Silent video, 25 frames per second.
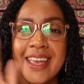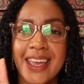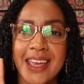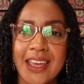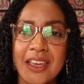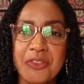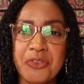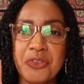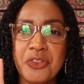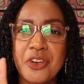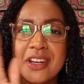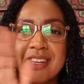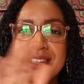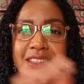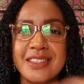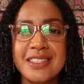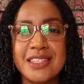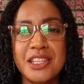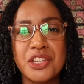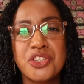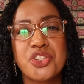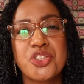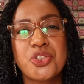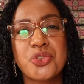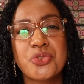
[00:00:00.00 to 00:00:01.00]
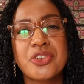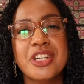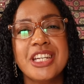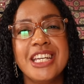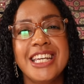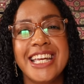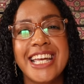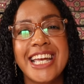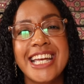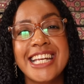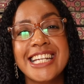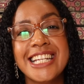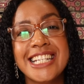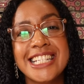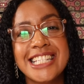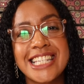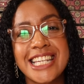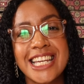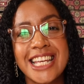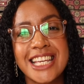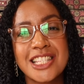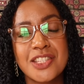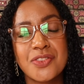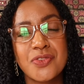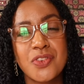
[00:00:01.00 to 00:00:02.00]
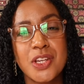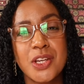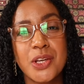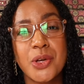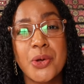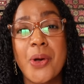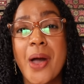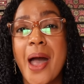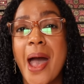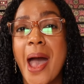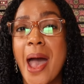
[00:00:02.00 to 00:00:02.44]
Hey friends, it's Sheree, and in today's video